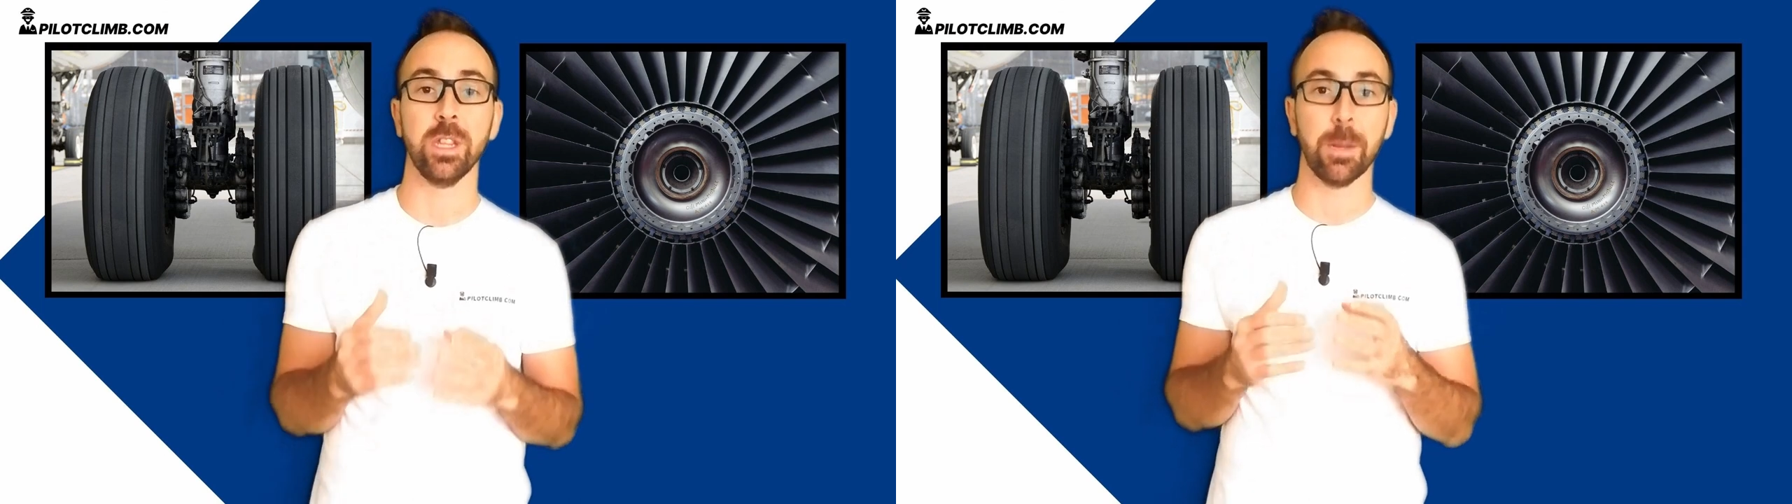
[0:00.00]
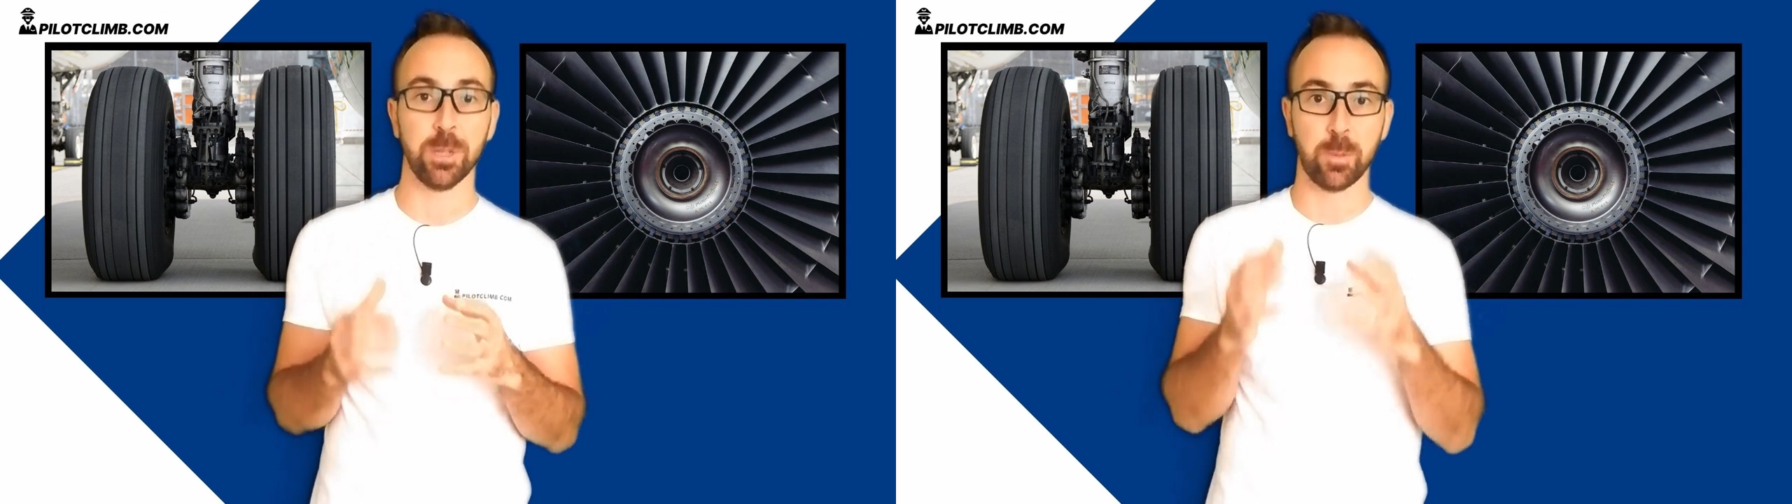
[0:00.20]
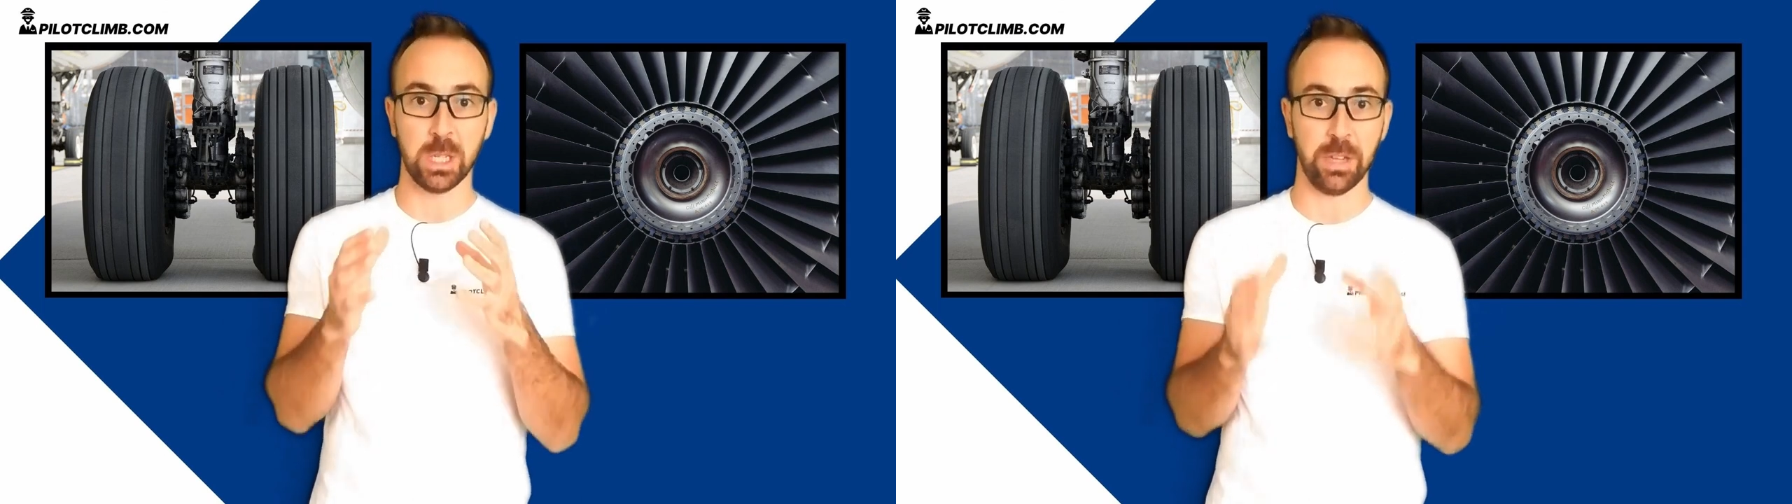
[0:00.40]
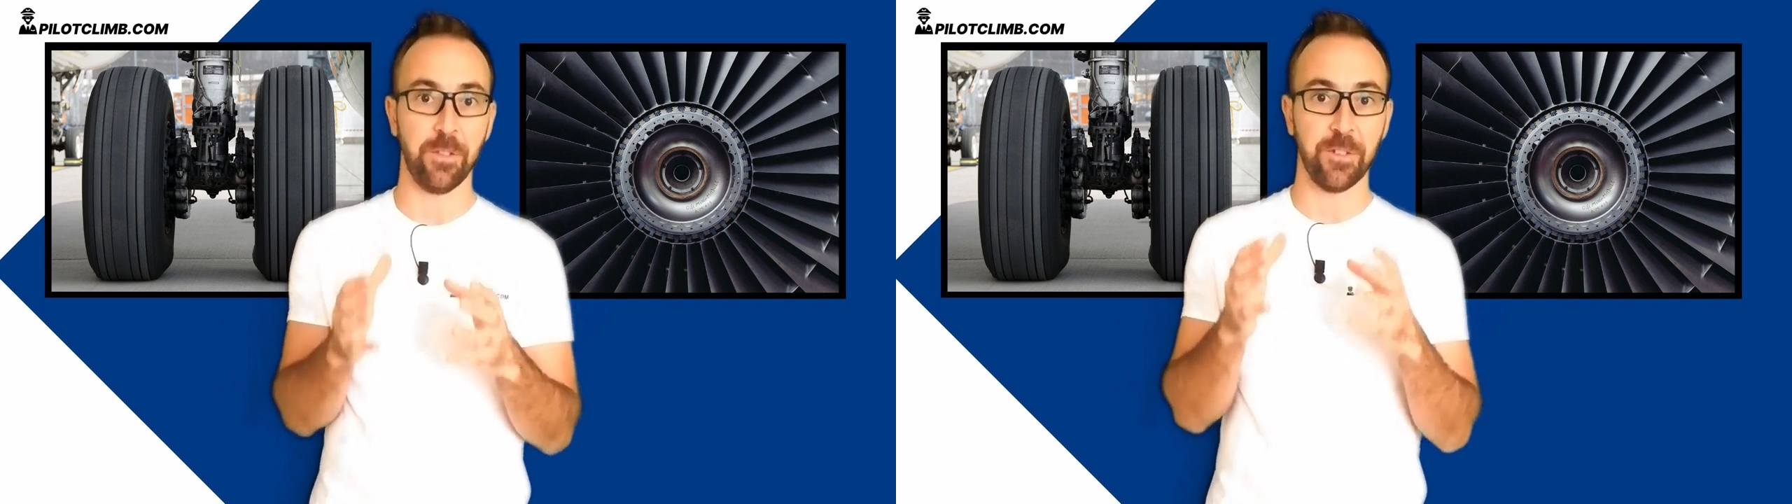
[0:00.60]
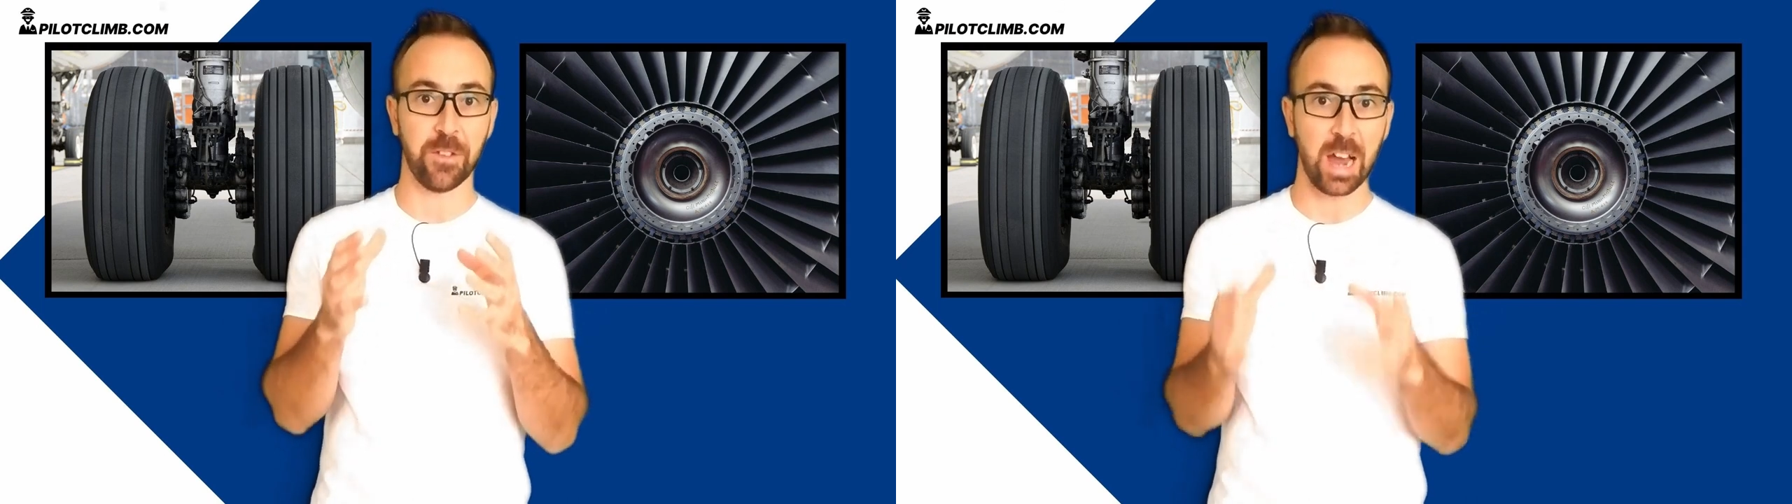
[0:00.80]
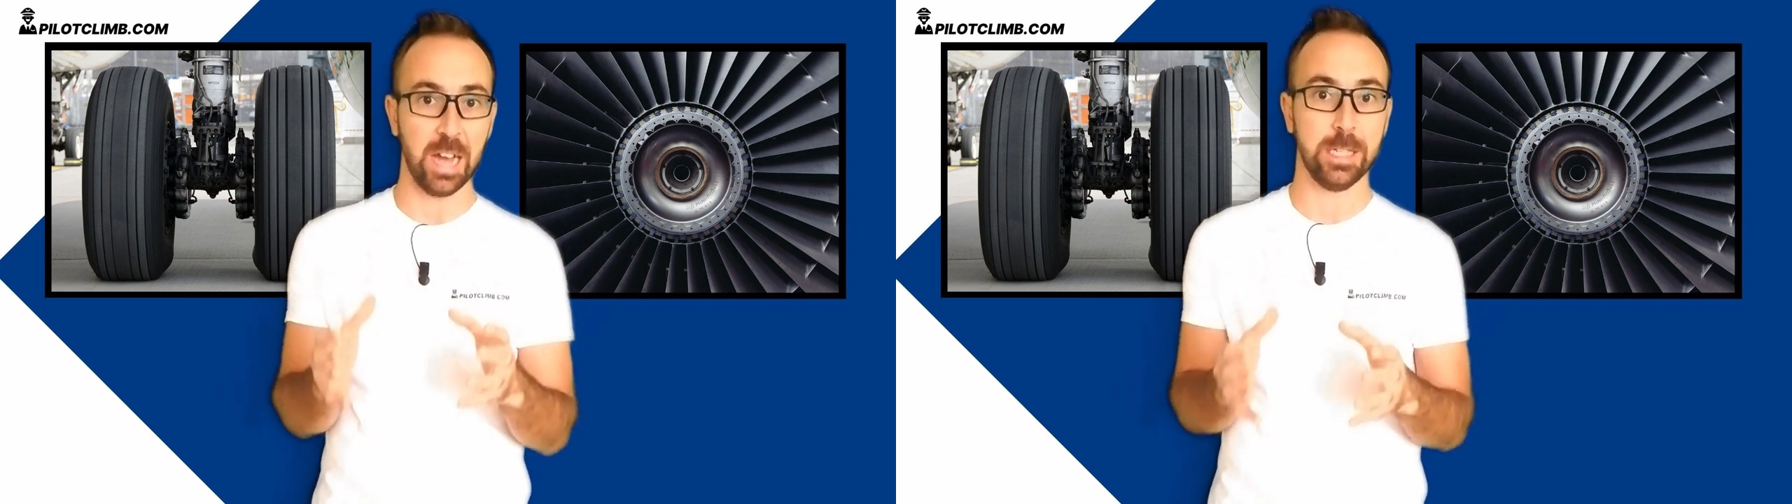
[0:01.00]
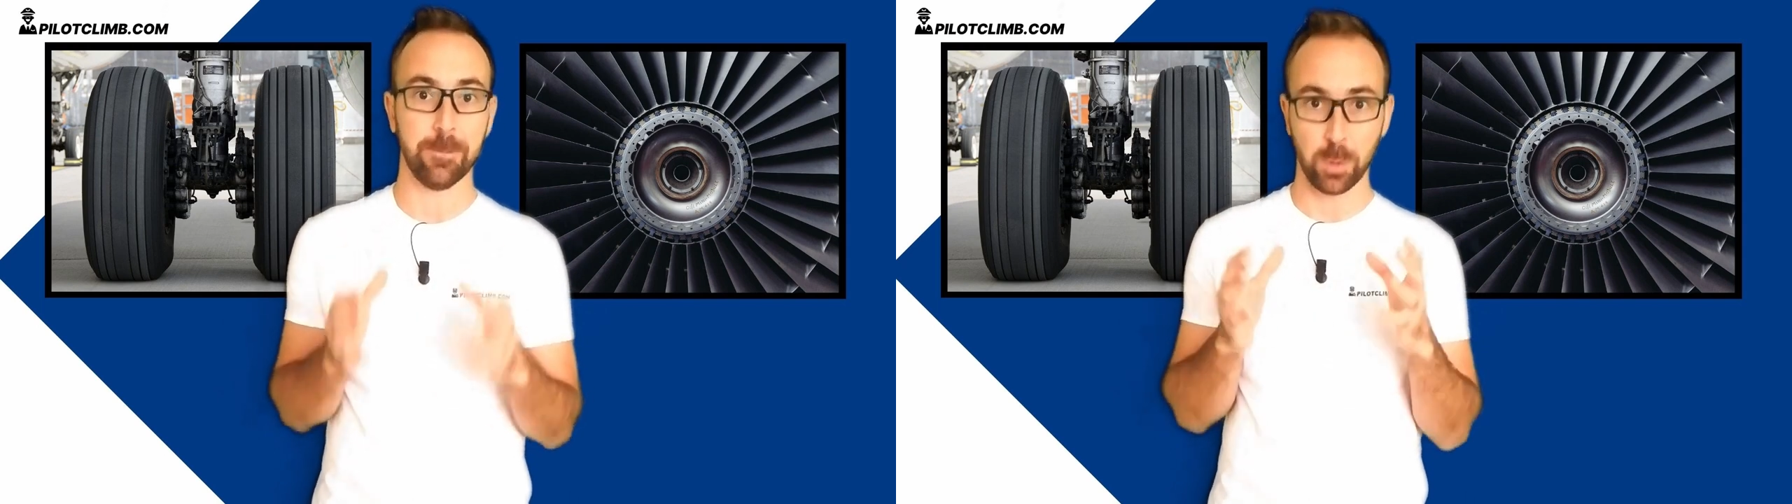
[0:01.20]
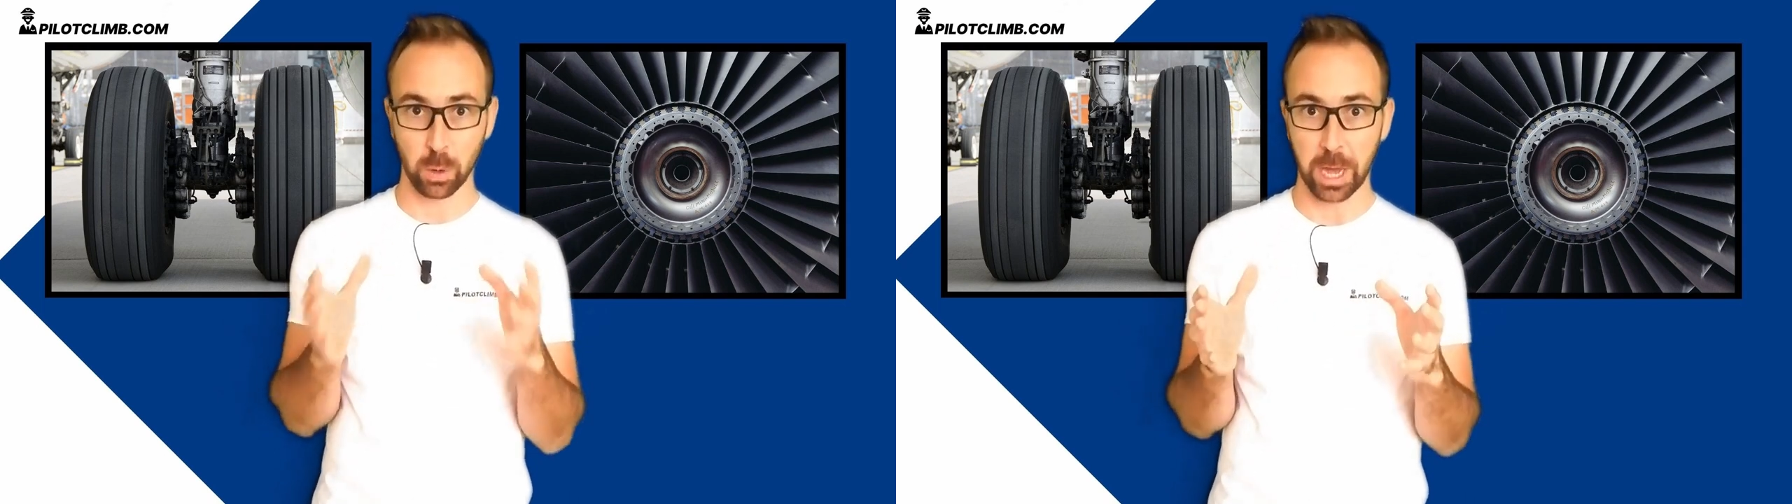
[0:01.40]
that specific flight,
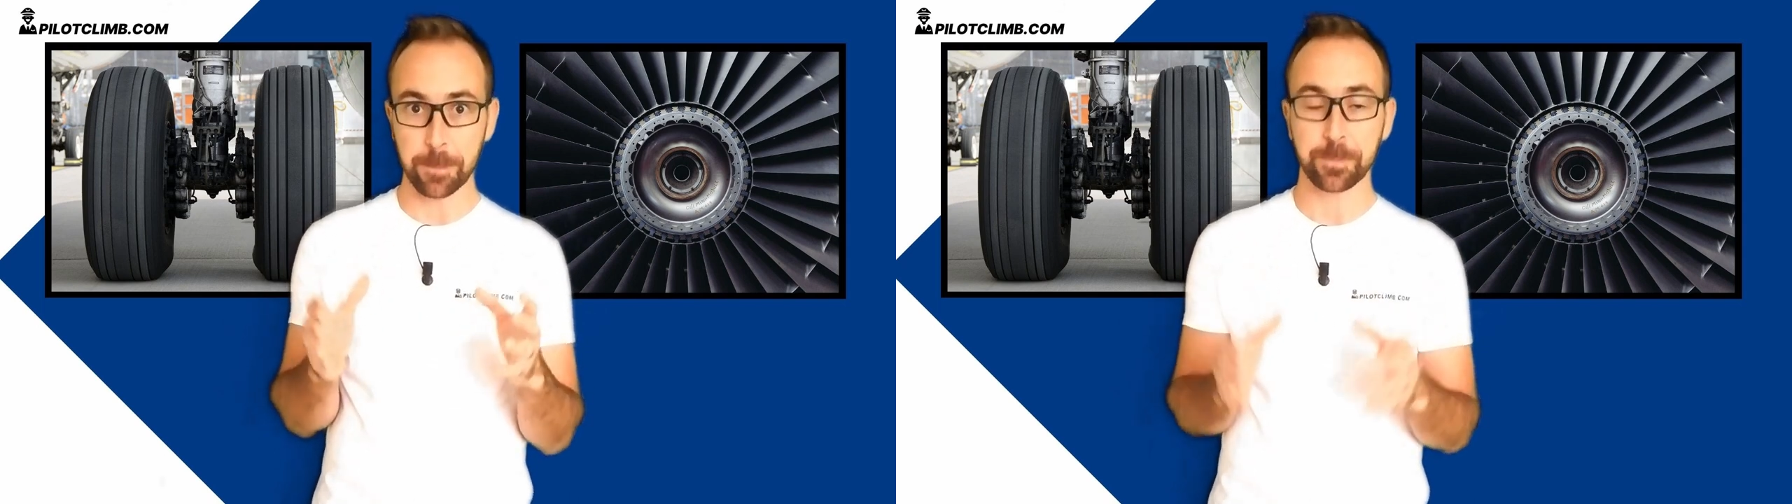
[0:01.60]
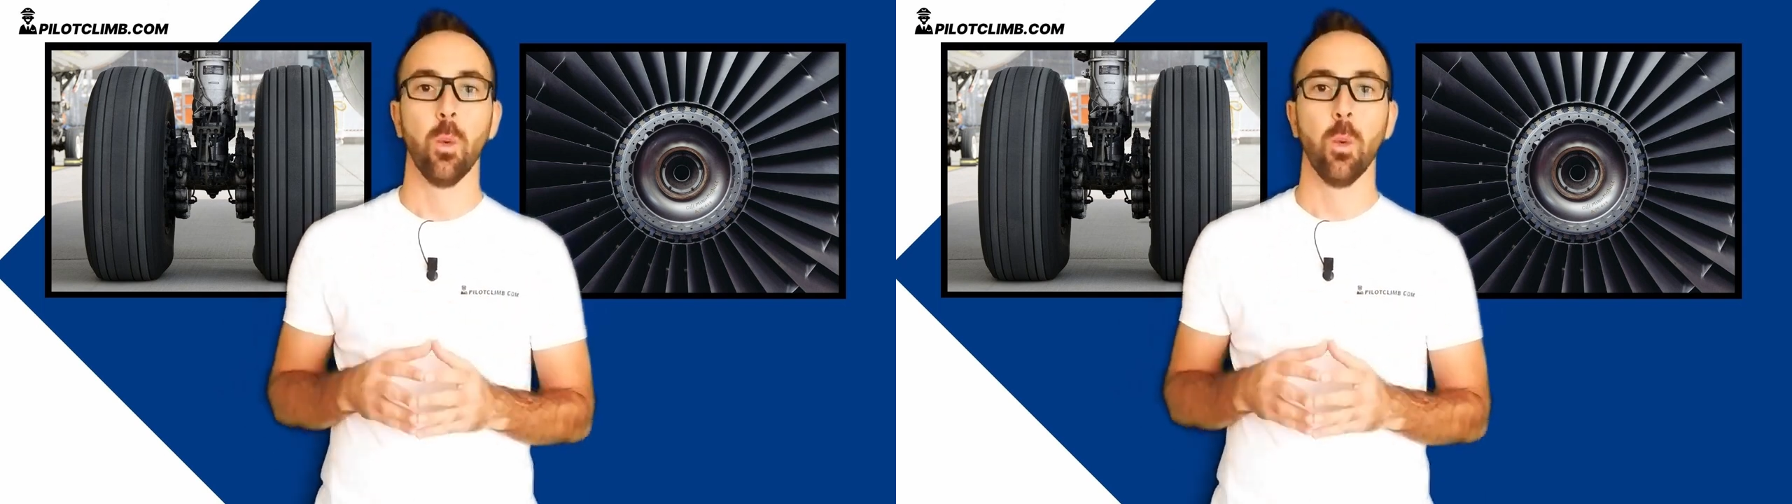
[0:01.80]
okay?